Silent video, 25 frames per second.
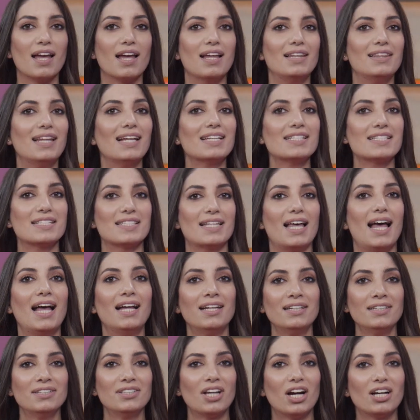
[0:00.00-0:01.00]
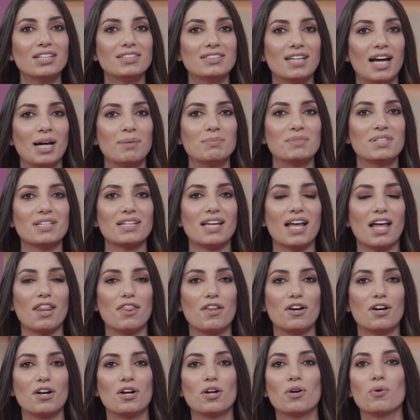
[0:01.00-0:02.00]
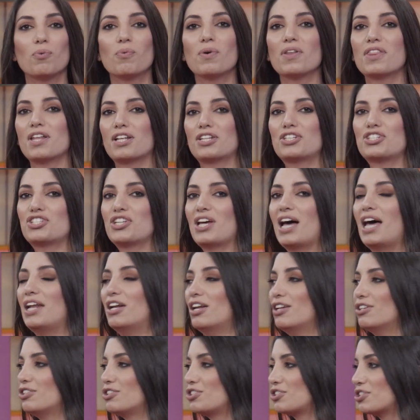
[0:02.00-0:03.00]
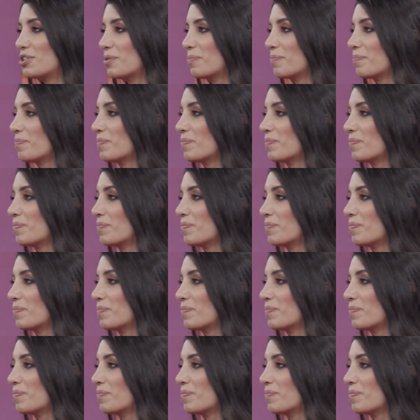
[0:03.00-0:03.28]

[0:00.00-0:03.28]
Let's end our time together with a challenge.